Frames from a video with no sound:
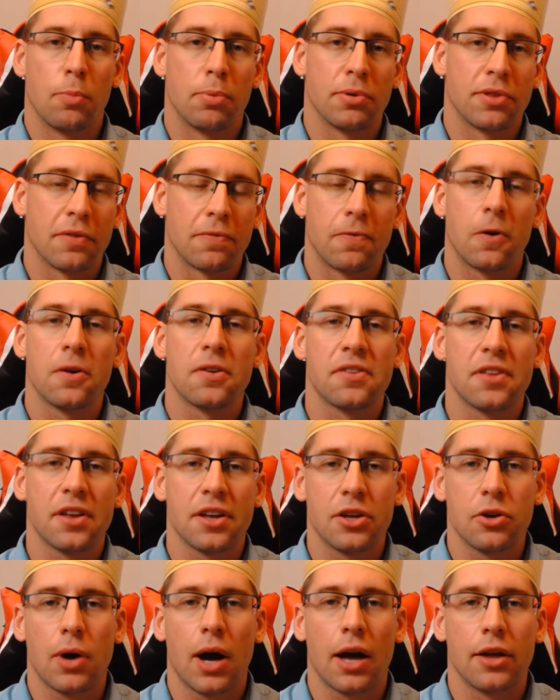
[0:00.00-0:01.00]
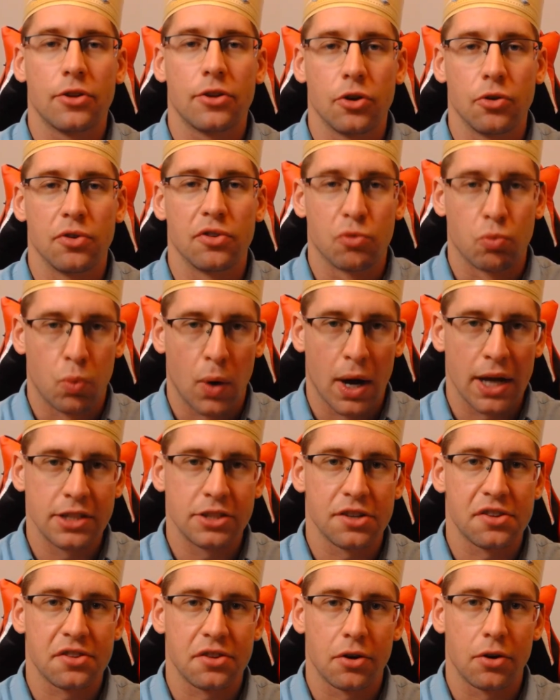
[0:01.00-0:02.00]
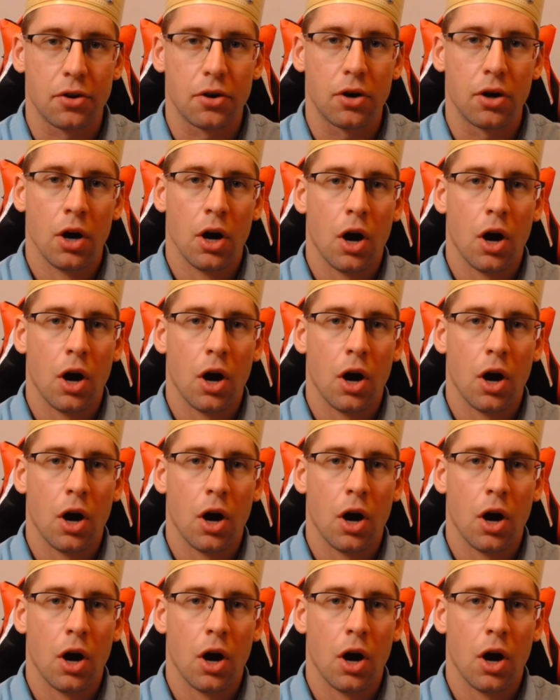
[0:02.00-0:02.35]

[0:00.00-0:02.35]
But the first thing you got to do is register